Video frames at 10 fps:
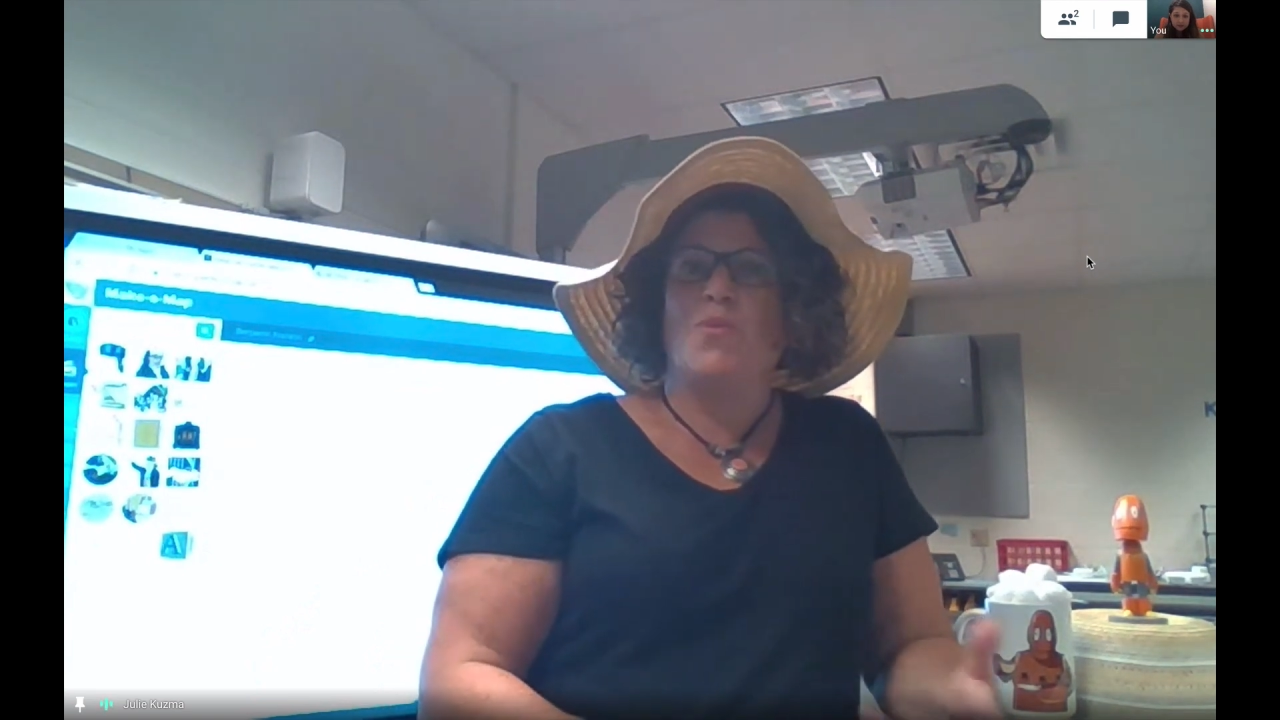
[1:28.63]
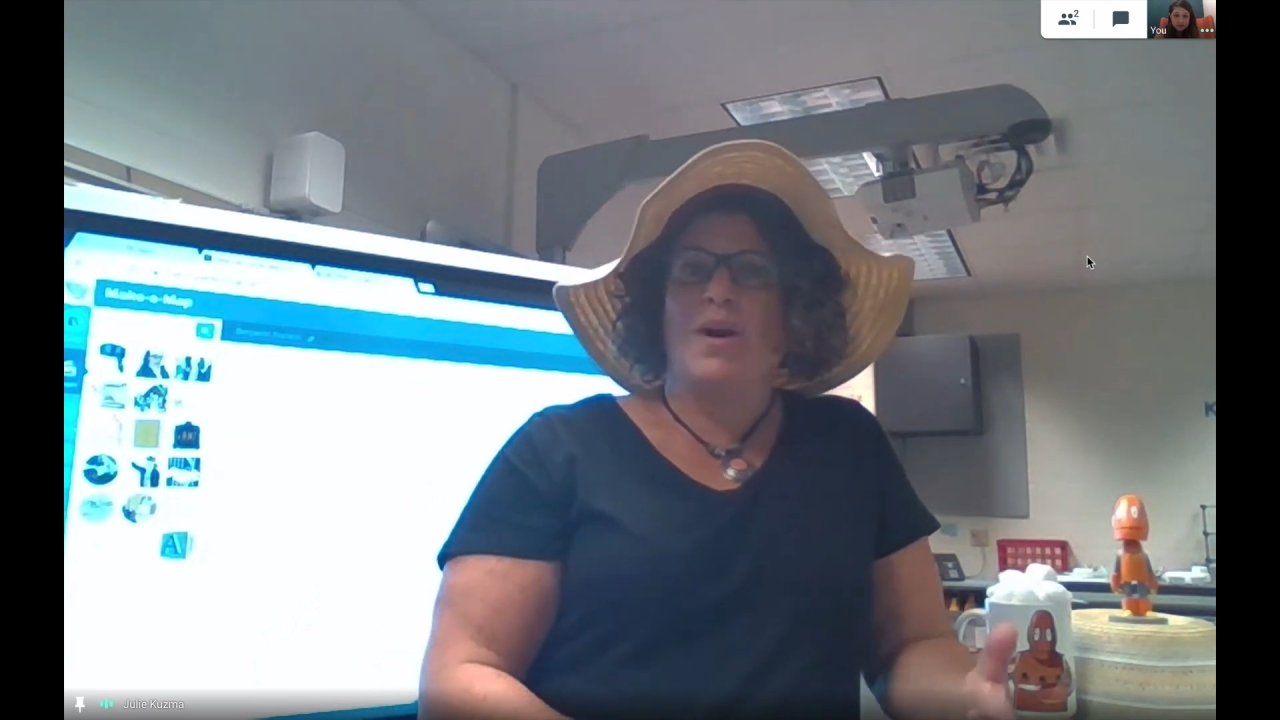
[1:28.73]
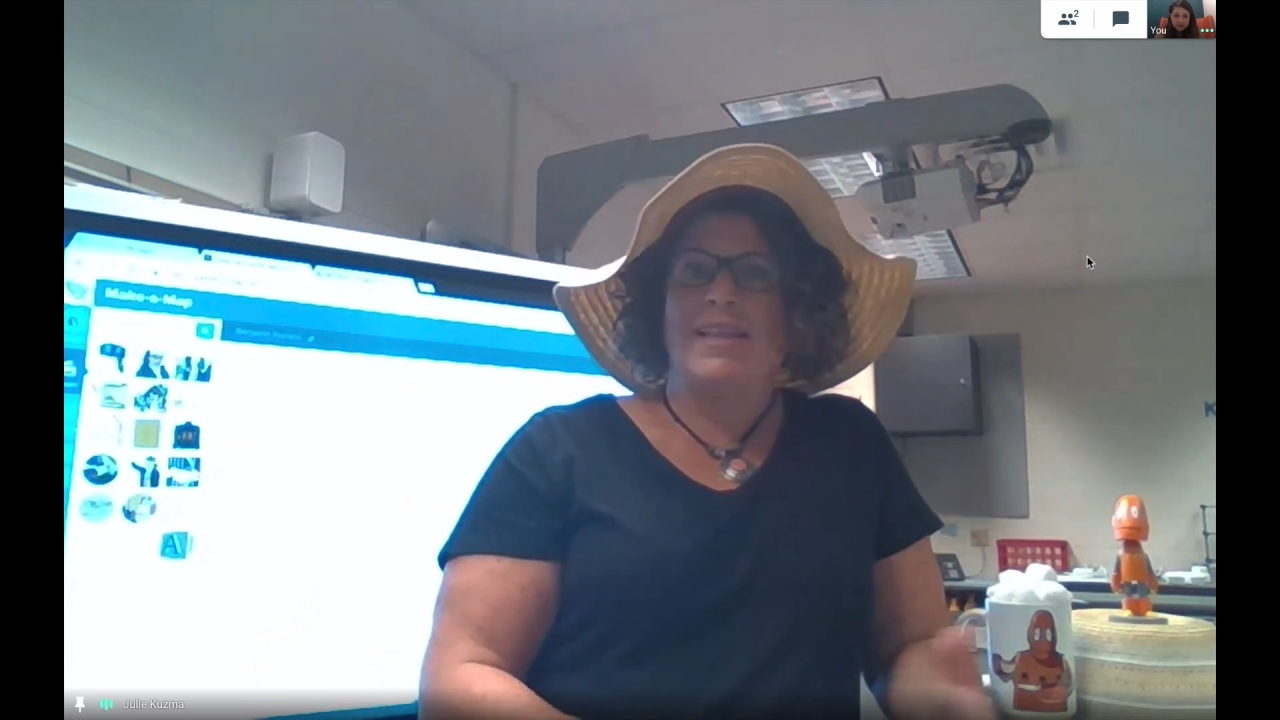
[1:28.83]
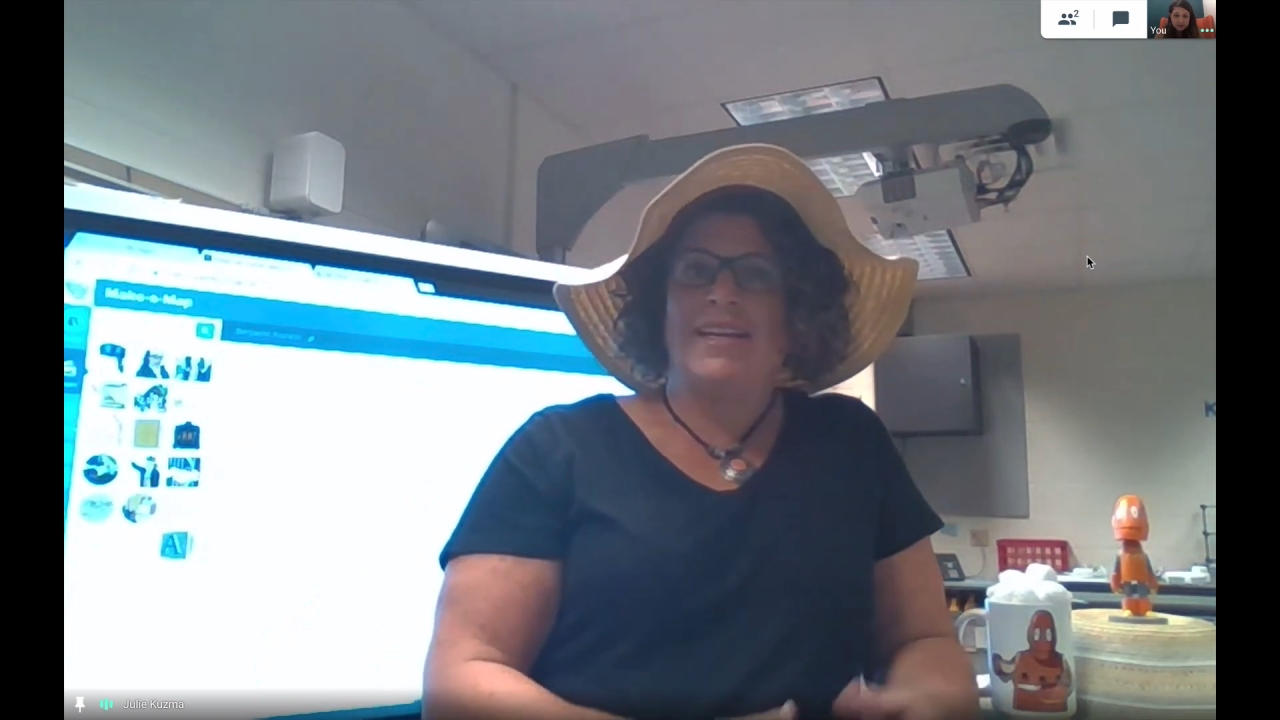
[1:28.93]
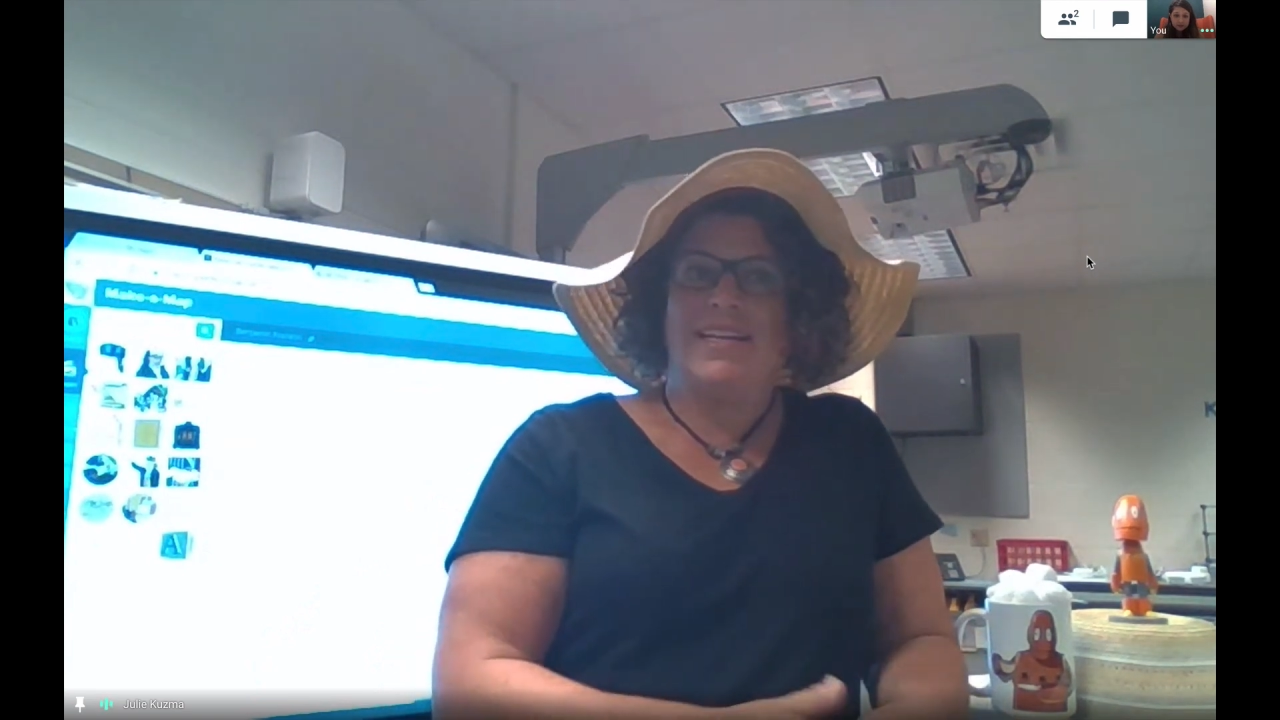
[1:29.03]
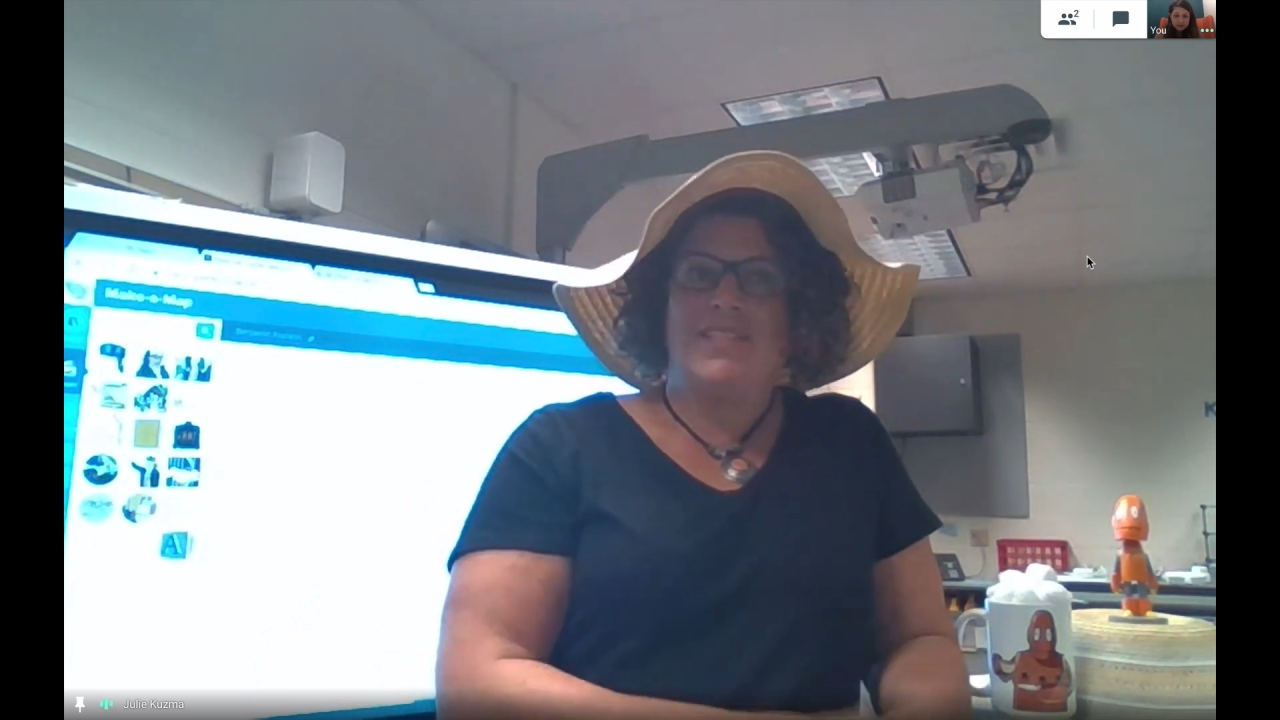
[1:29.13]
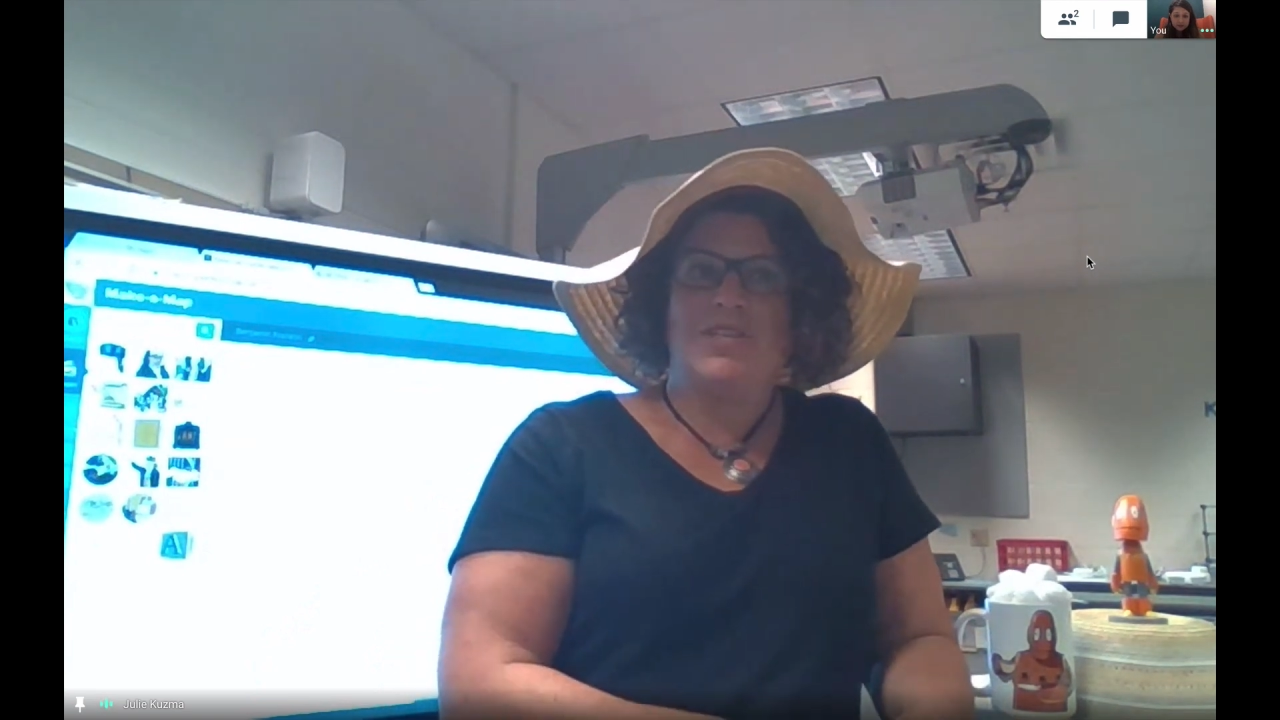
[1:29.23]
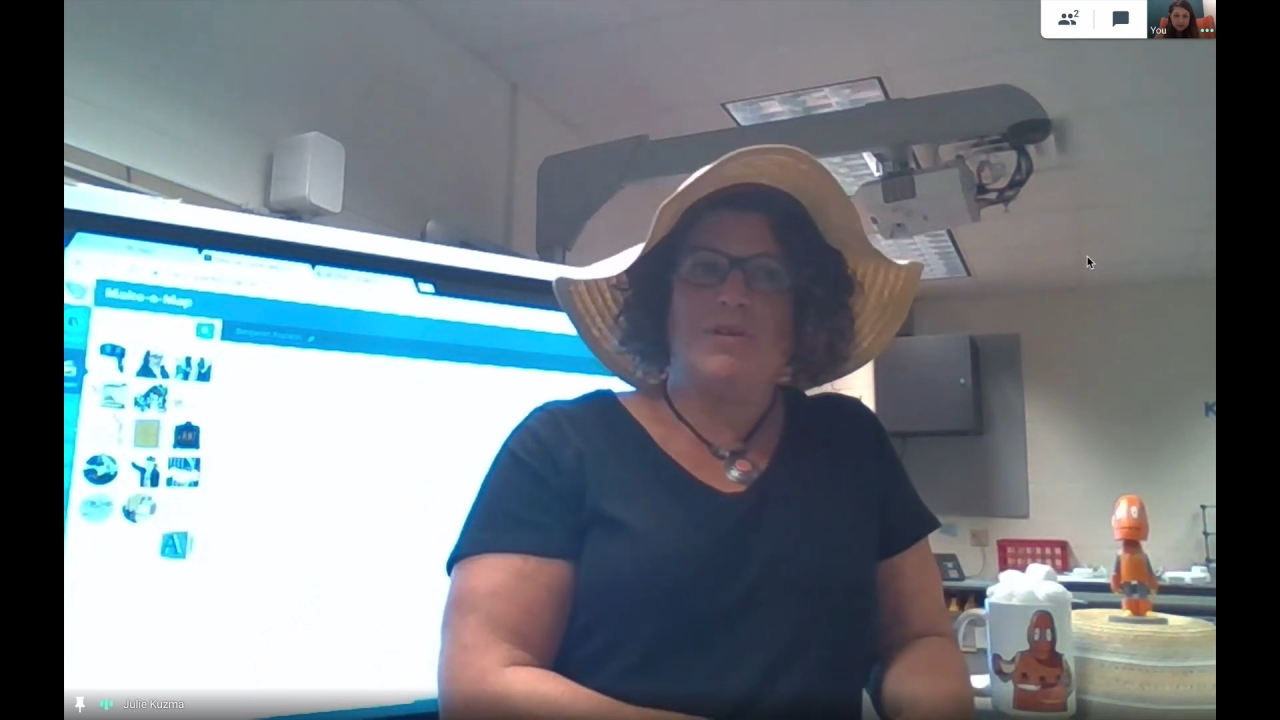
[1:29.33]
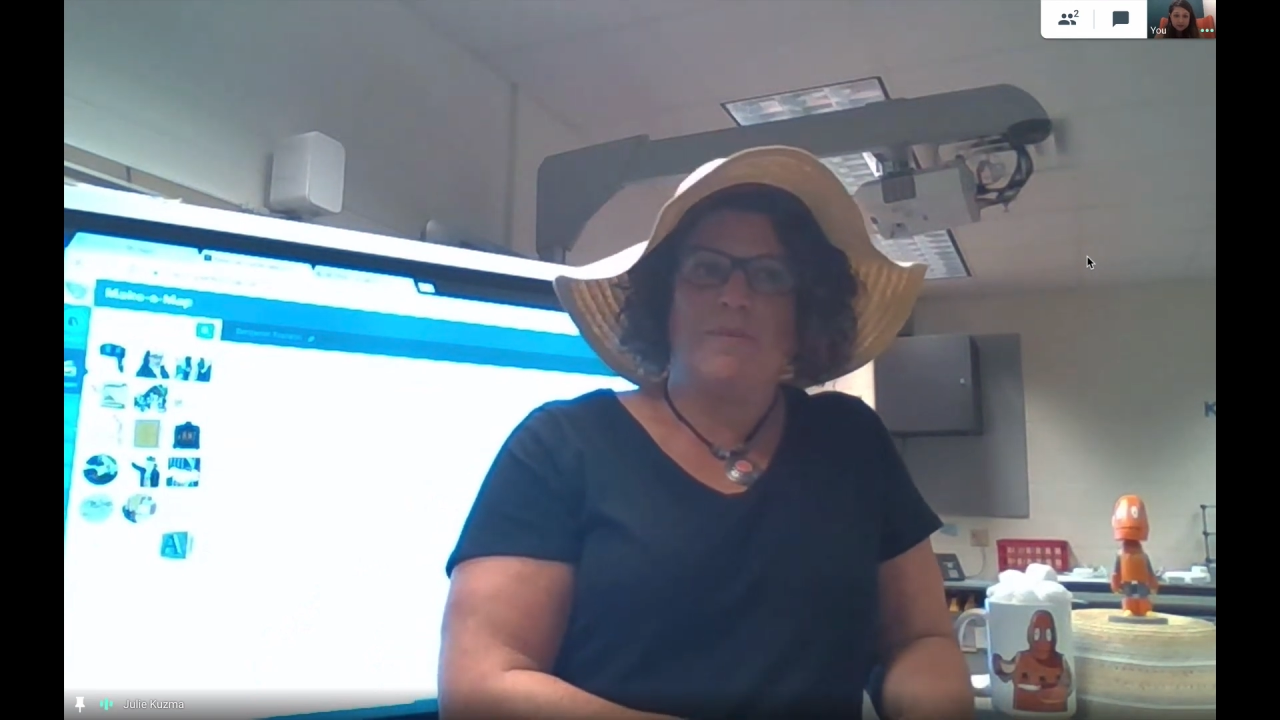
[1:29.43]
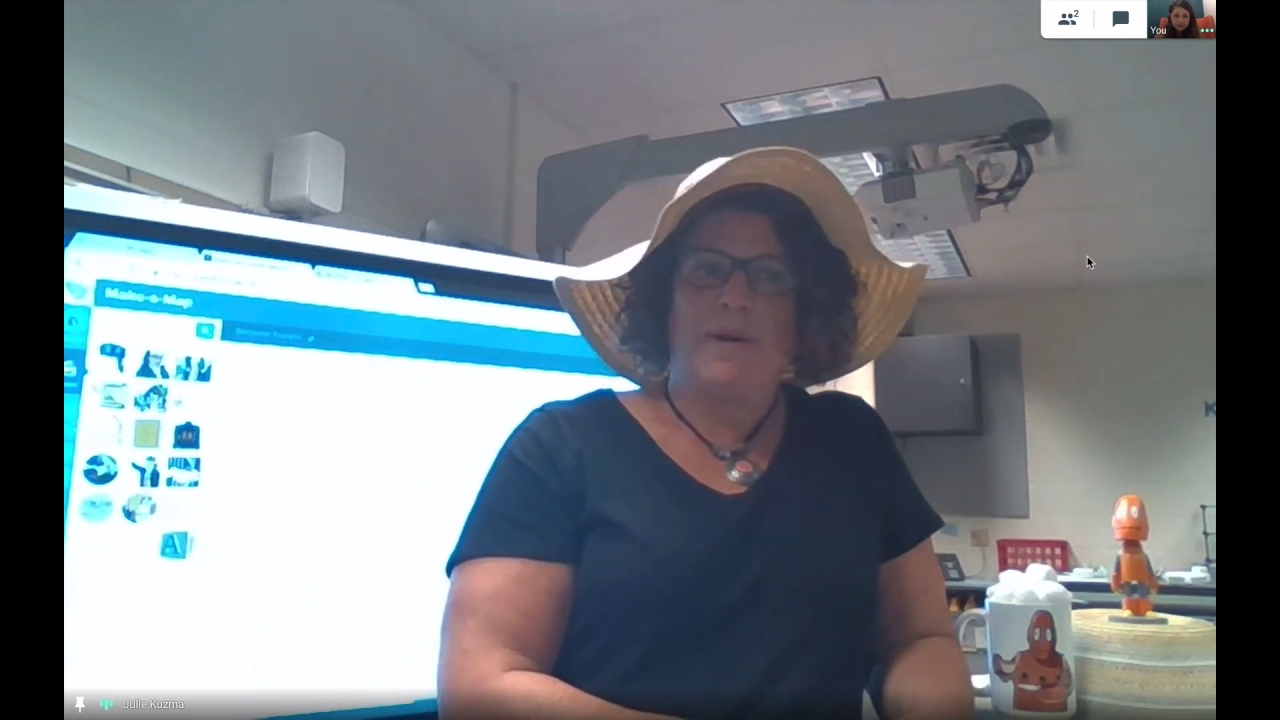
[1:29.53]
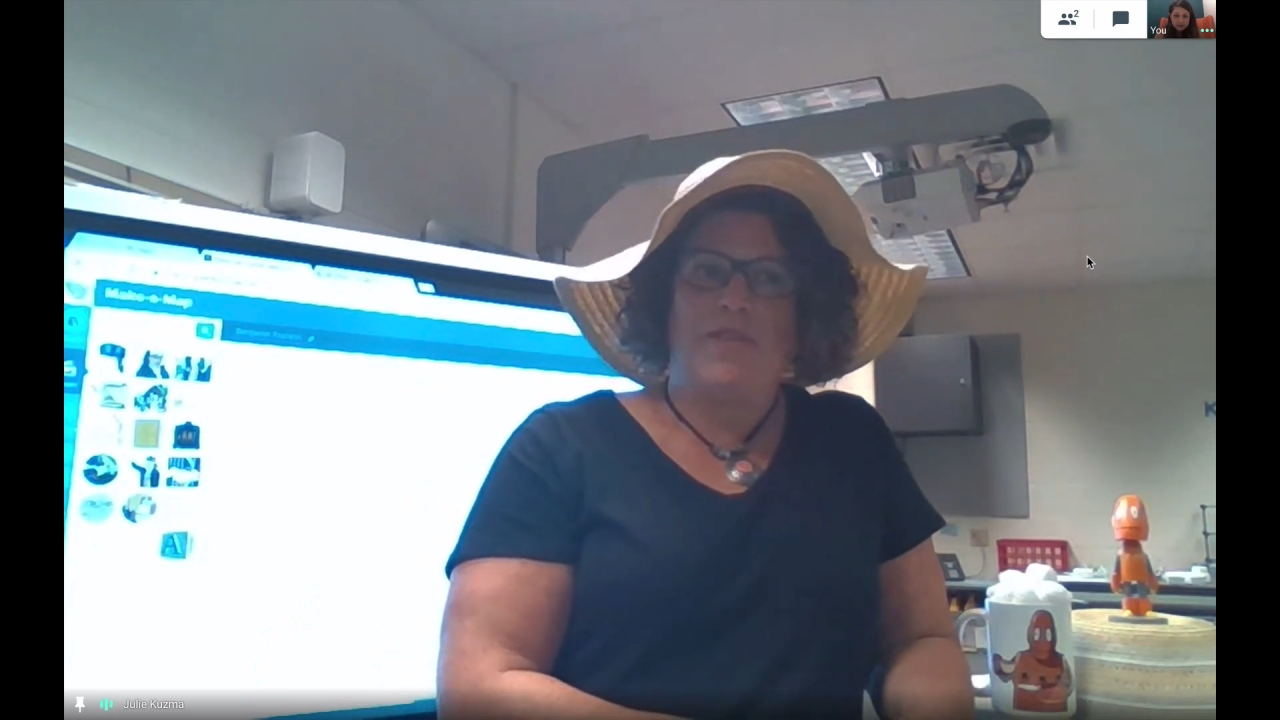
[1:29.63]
why they need to know about